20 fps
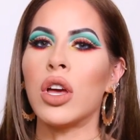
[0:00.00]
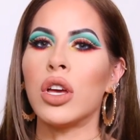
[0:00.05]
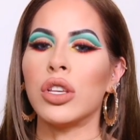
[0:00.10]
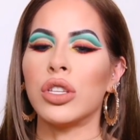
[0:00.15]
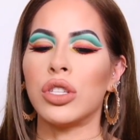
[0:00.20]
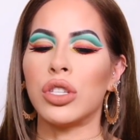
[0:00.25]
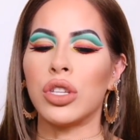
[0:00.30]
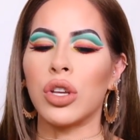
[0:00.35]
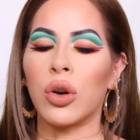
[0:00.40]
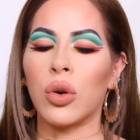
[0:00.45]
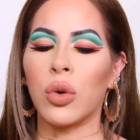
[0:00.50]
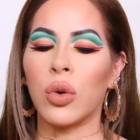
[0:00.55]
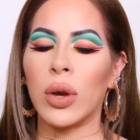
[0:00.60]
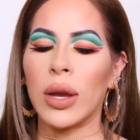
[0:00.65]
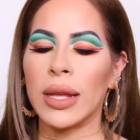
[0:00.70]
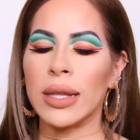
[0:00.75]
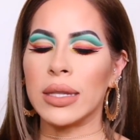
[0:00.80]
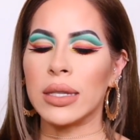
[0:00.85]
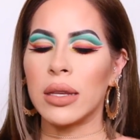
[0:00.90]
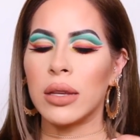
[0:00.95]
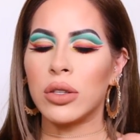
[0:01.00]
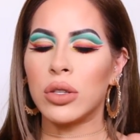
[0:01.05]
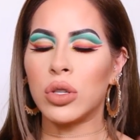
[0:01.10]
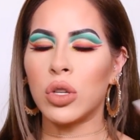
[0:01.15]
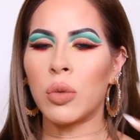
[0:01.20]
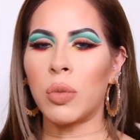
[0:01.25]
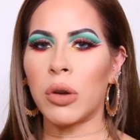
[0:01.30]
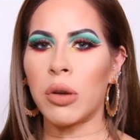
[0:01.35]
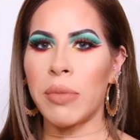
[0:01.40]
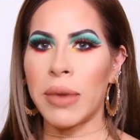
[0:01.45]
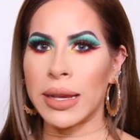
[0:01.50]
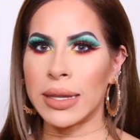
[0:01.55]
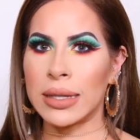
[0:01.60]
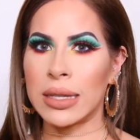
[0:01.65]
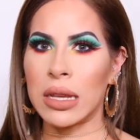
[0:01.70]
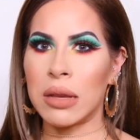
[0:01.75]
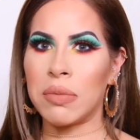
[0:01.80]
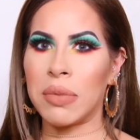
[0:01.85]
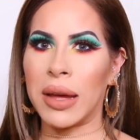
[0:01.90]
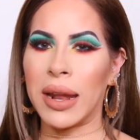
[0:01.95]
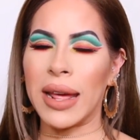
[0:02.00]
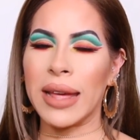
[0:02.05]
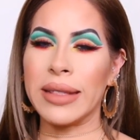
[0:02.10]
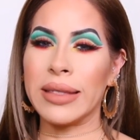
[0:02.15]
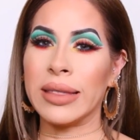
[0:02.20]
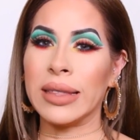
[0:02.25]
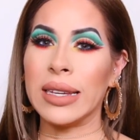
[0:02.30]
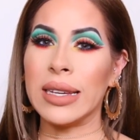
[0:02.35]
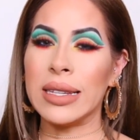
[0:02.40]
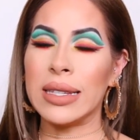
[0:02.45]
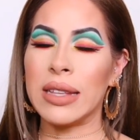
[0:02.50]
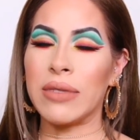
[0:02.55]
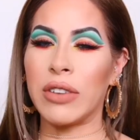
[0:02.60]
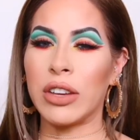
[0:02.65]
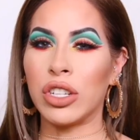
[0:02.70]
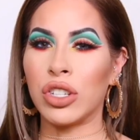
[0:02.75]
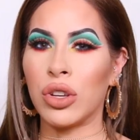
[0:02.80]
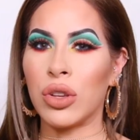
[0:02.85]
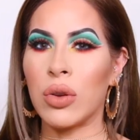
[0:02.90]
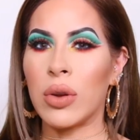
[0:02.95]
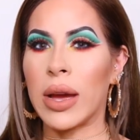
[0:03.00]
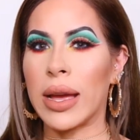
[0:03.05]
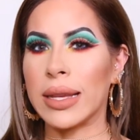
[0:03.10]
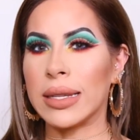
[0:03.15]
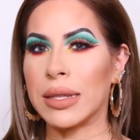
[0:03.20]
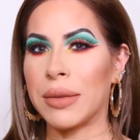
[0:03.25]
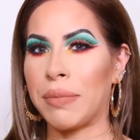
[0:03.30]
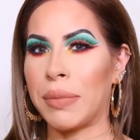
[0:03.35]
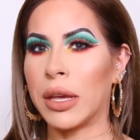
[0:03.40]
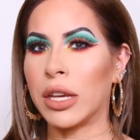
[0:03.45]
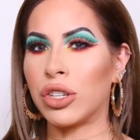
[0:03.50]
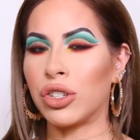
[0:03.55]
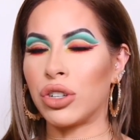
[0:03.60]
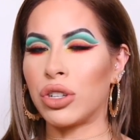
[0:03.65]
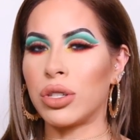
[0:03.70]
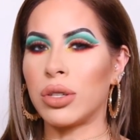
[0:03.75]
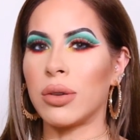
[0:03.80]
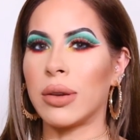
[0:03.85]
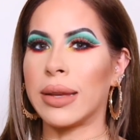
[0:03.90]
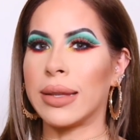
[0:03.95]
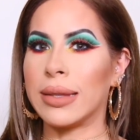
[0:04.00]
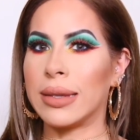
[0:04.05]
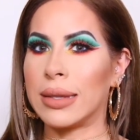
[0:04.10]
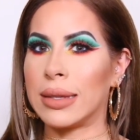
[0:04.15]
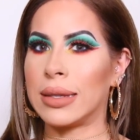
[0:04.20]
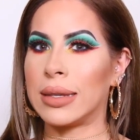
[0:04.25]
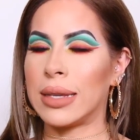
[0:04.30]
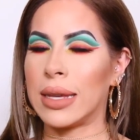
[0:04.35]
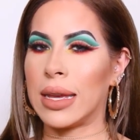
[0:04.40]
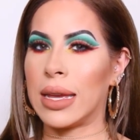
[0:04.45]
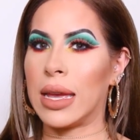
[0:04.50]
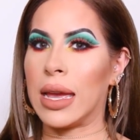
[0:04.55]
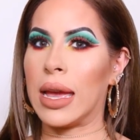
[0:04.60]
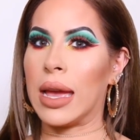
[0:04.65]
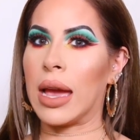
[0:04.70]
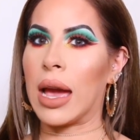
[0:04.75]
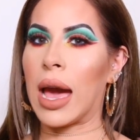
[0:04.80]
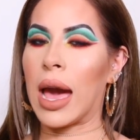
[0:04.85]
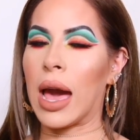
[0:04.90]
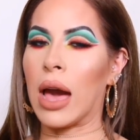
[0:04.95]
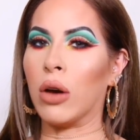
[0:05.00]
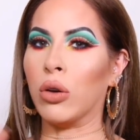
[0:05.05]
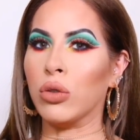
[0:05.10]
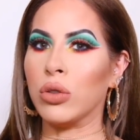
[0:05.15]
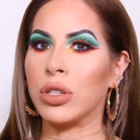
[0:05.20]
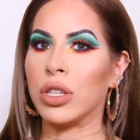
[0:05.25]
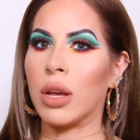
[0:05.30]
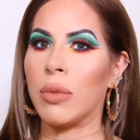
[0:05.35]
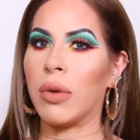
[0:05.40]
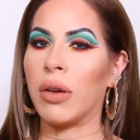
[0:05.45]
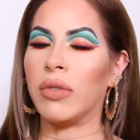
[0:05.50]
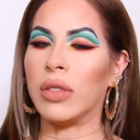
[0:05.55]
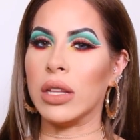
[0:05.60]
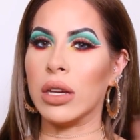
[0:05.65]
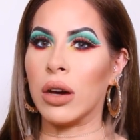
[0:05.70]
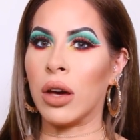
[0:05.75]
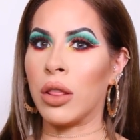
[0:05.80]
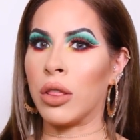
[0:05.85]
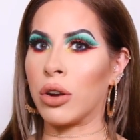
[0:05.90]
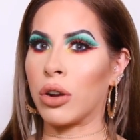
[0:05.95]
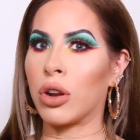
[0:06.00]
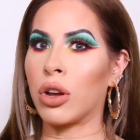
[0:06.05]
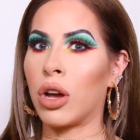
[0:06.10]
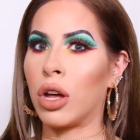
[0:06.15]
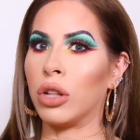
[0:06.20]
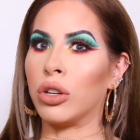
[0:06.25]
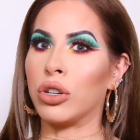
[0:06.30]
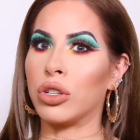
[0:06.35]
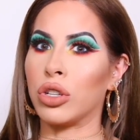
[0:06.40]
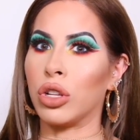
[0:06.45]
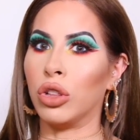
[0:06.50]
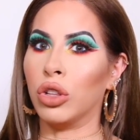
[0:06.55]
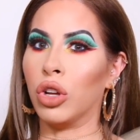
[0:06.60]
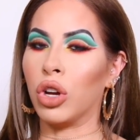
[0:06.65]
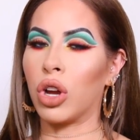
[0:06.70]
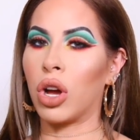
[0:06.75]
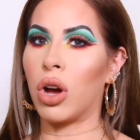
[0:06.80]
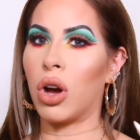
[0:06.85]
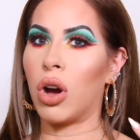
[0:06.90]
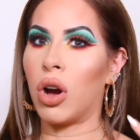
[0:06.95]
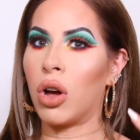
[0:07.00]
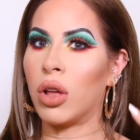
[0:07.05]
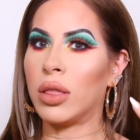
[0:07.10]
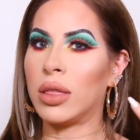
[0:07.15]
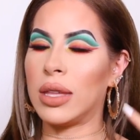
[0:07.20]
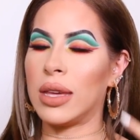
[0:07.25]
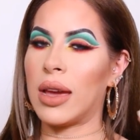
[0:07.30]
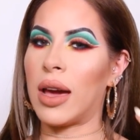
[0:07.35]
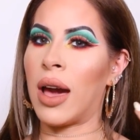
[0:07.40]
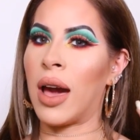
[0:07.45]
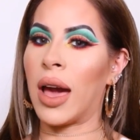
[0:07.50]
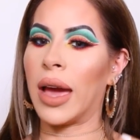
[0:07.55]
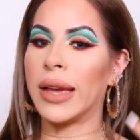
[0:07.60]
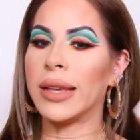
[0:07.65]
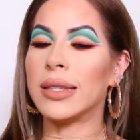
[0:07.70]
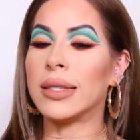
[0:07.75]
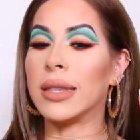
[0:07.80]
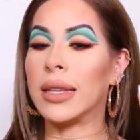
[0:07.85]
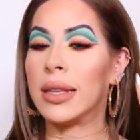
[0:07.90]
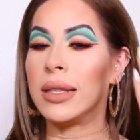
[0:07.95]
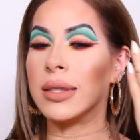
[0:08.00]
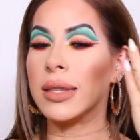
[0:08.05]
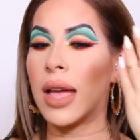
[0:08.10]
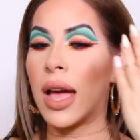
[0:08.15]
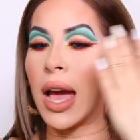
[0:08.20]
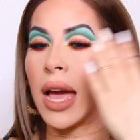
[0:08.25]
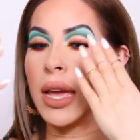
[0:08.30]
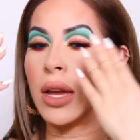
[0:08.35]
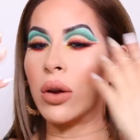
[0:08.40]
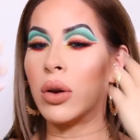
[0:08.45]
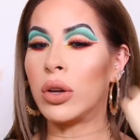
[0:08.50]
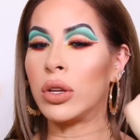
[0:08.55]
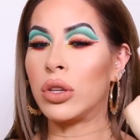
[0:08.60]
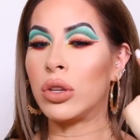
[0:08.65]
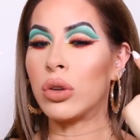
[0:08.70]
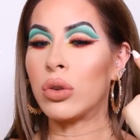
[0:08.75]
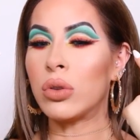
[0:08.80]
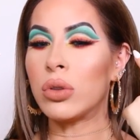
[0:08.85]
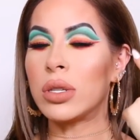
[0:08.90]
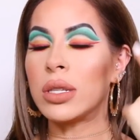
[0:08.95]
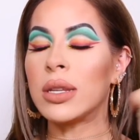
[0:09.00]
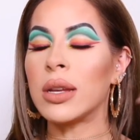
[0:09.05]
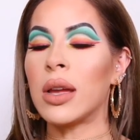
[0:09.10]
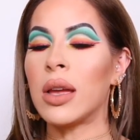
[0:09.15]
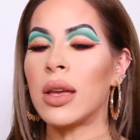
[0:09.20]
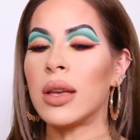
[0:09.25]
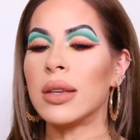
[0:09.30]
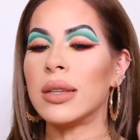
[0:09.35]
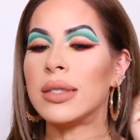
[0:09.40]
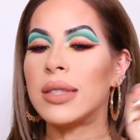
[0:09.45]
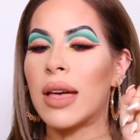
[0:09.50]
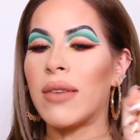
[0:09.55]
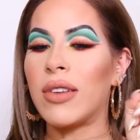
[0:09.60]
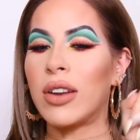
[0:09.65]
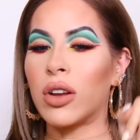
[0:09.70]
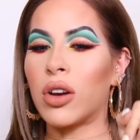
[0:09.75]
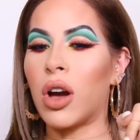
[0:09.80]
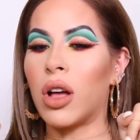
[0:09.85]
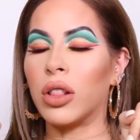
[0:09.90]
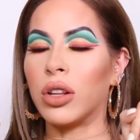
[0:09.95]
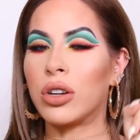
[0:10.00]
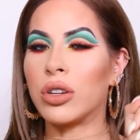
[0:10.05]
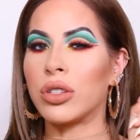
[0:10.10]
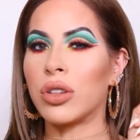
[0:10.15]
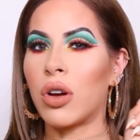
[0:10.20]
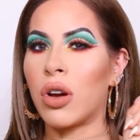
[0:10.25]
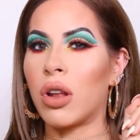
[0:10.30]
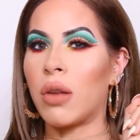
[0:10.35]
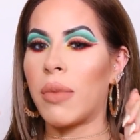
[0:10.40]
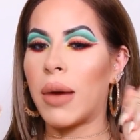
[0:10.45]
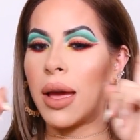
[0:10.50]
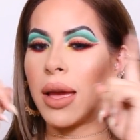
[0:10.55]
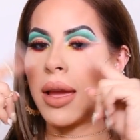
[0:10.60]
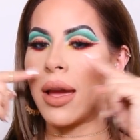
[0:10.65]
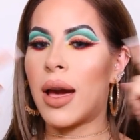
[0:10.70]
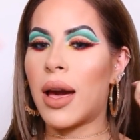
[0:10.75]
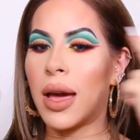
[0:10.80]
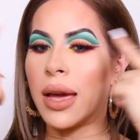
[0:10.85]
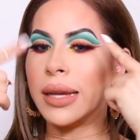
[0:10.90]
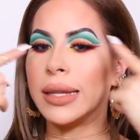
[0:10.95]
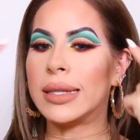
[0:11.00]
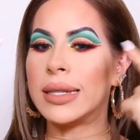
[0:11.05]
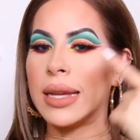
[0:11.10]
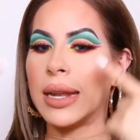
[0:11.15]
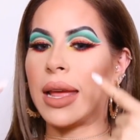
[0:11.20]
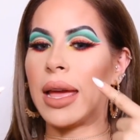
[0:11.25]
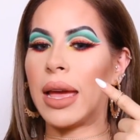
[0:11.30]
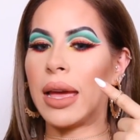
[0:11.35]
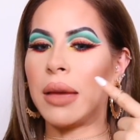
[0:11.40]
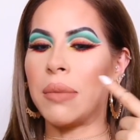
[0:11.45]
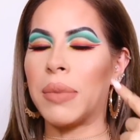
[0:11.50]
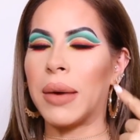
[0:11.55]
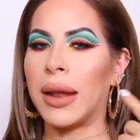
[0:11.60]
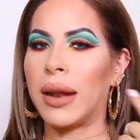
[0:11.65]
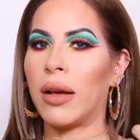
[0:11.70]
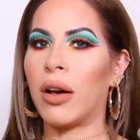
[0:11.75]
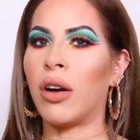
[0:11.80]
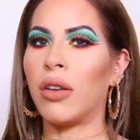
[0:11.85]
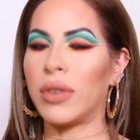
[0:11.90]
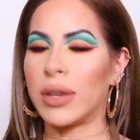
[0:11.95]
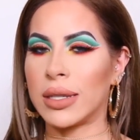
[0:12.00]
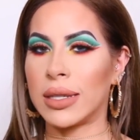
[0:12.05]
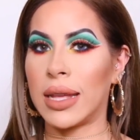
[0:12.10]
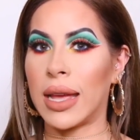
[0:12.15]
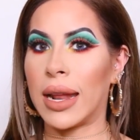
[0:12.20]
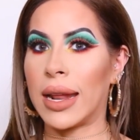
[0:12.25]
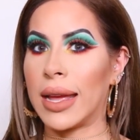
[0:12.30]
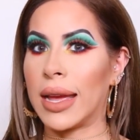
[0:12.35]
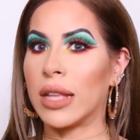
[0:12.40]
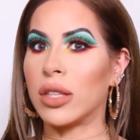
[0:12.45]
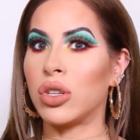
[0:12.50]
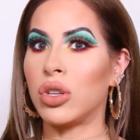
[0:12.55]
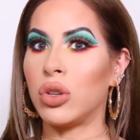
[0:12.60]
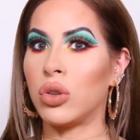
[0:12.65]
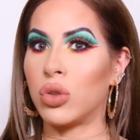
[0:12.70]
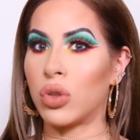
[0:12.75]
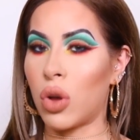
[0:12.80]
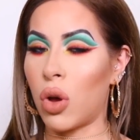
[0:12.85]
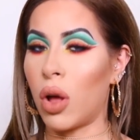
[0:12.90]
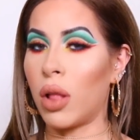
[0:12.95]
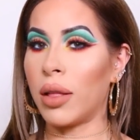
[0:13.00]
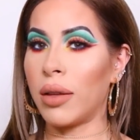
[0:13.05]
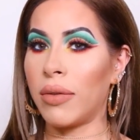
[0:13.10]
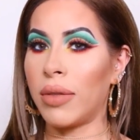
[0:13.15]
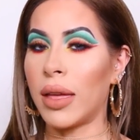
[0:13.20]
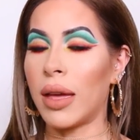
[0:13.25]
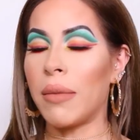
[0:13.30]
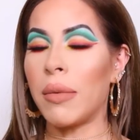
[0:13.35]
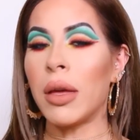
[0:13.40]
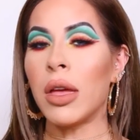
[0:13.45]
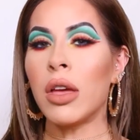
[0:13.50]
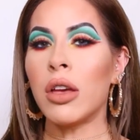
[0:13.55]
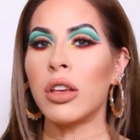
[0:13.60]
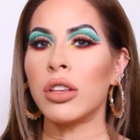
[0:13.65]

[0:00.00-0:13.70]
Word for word: So it's super messy, but at least if I show you guys the pictures, you can see how some of the other colors look on the eye, since I used seven colors on my eye today, but obviously I didn't get to use all of them.